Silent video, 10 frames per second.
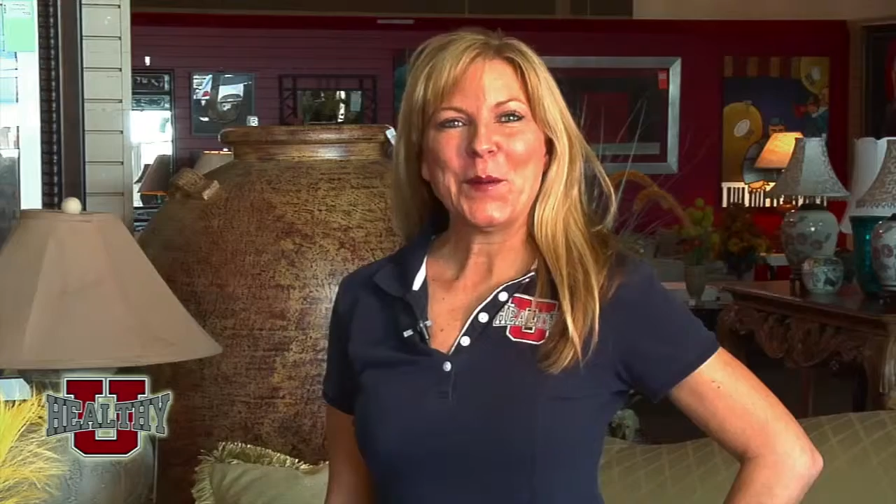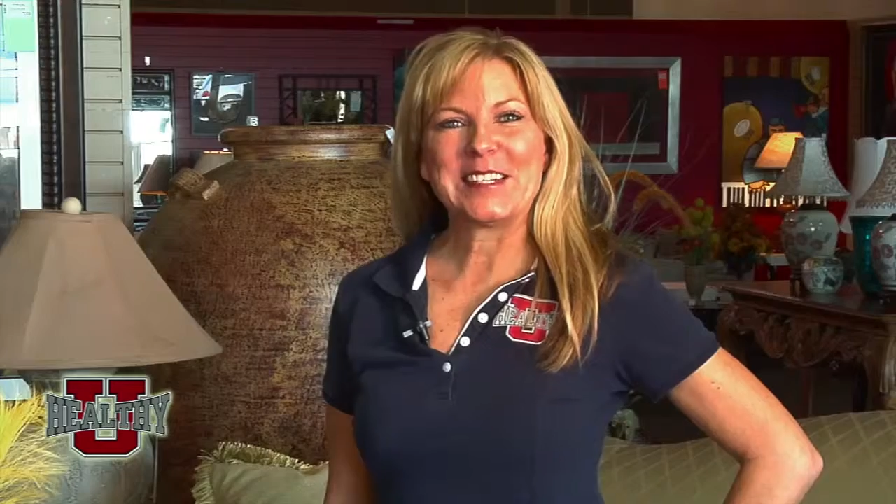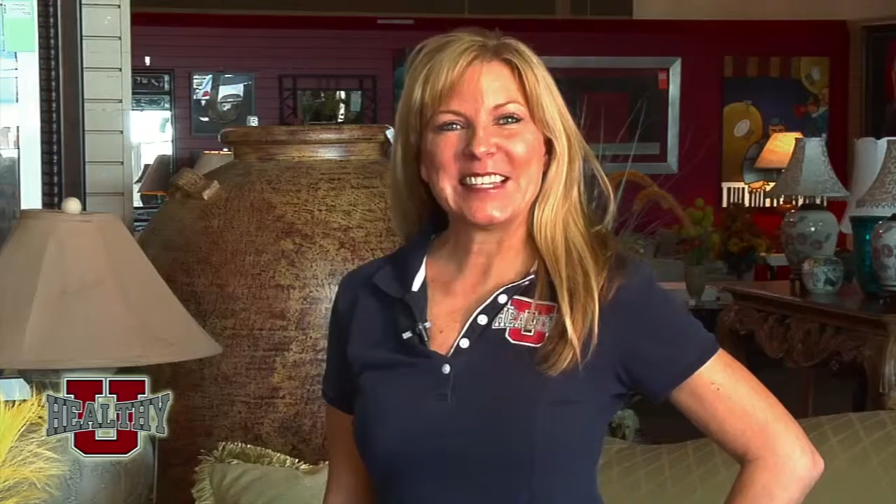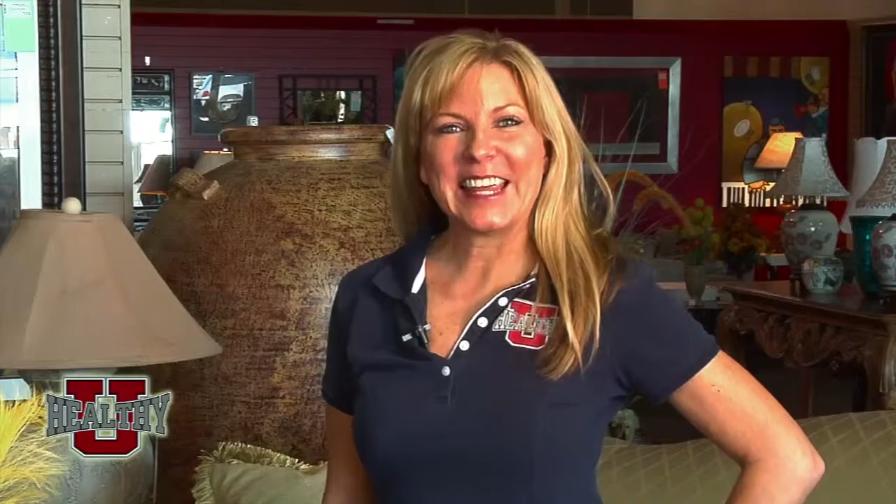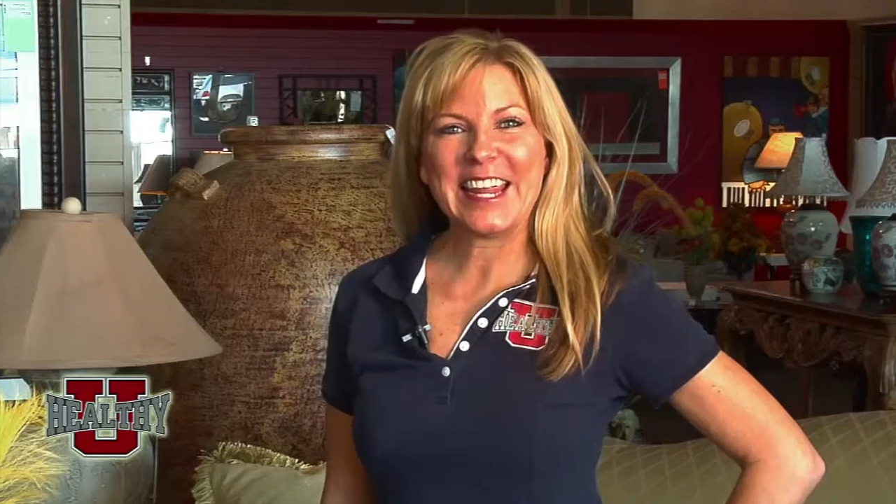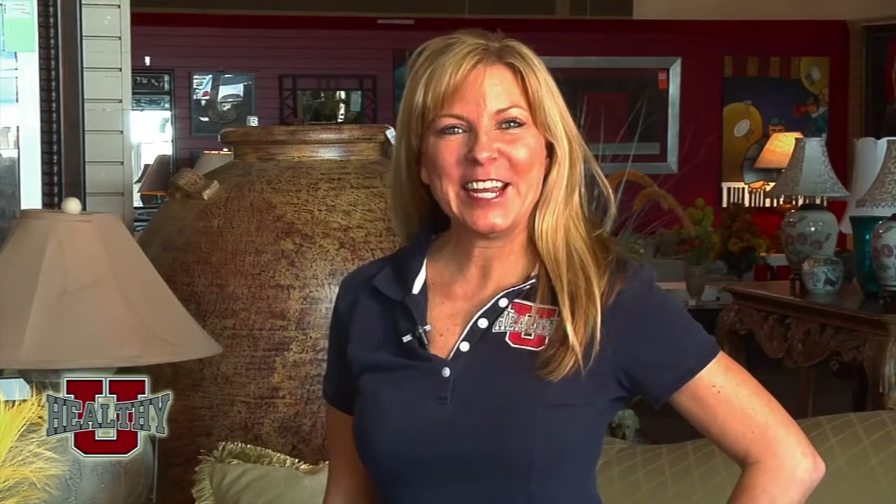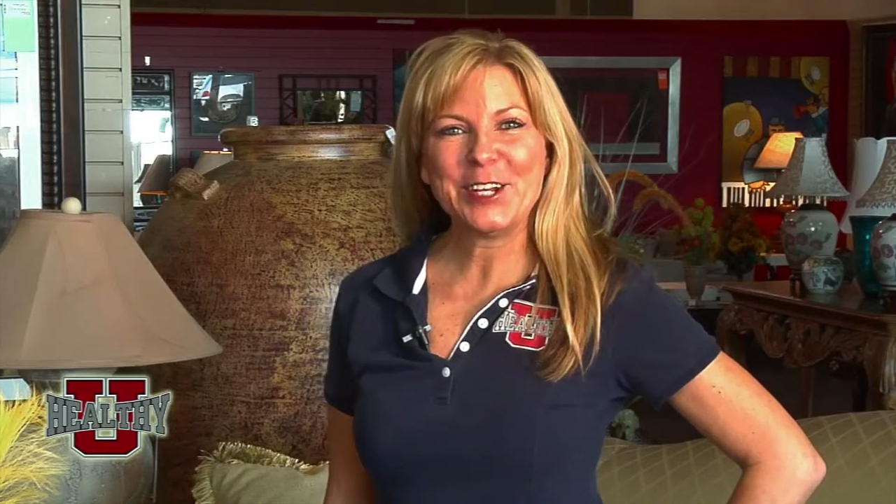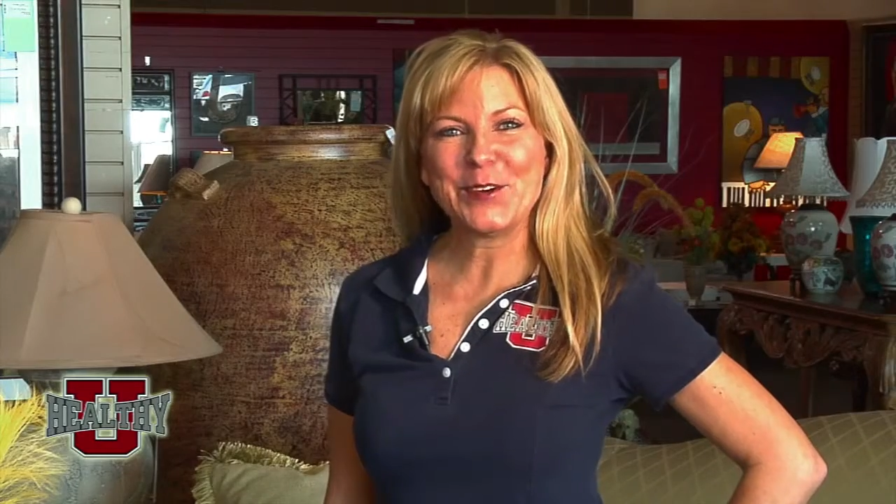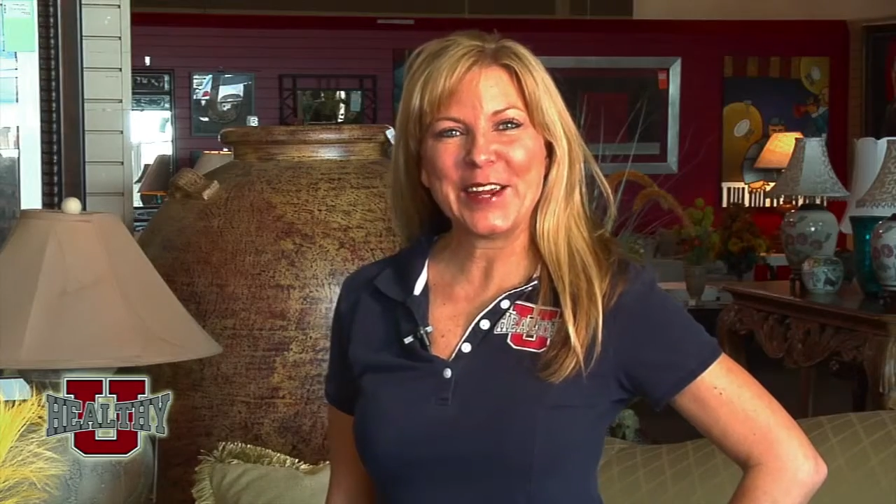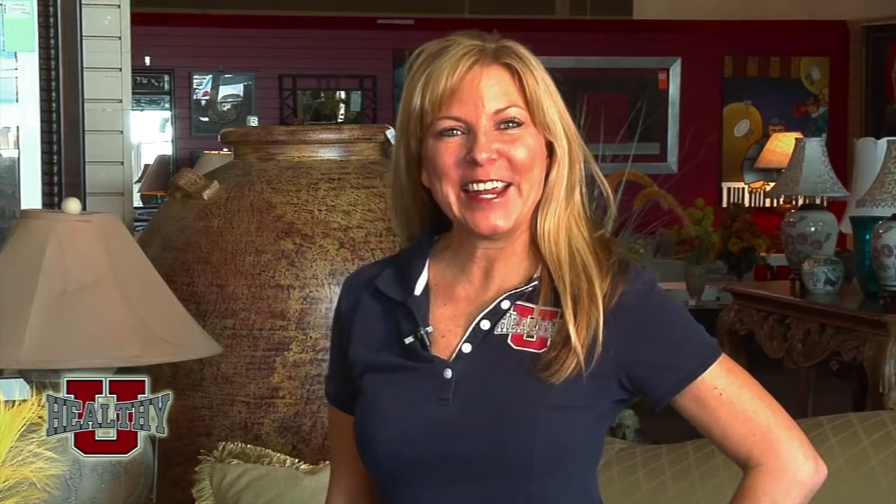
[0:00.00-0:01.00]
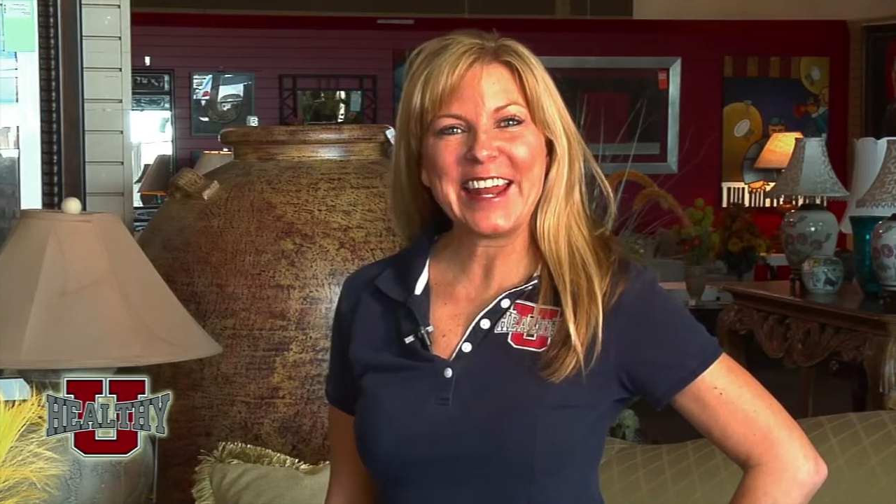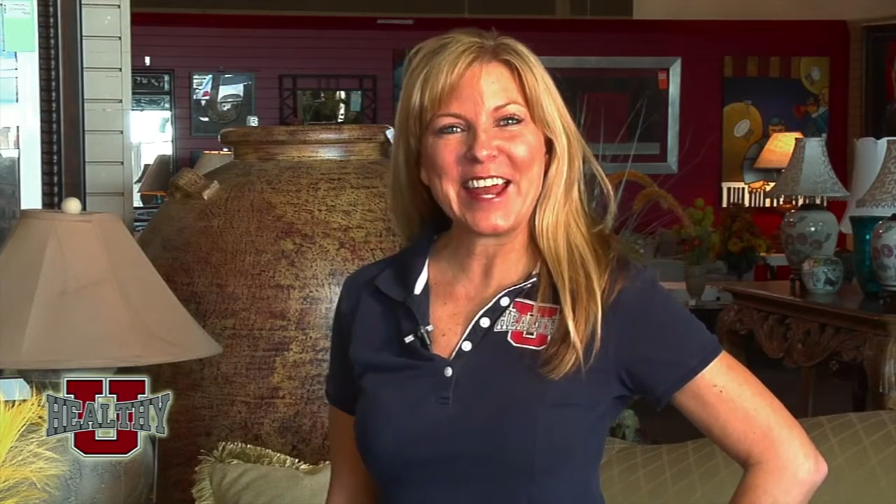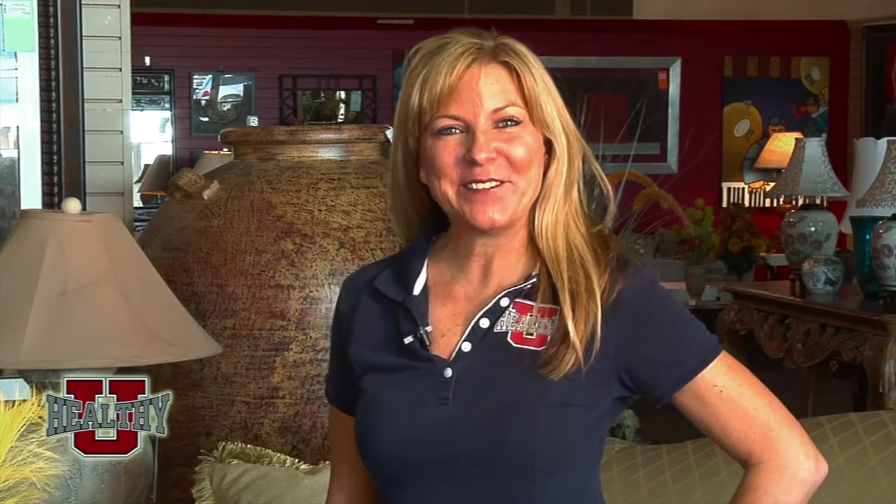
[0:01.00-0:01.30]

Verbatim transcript: What's lean, green,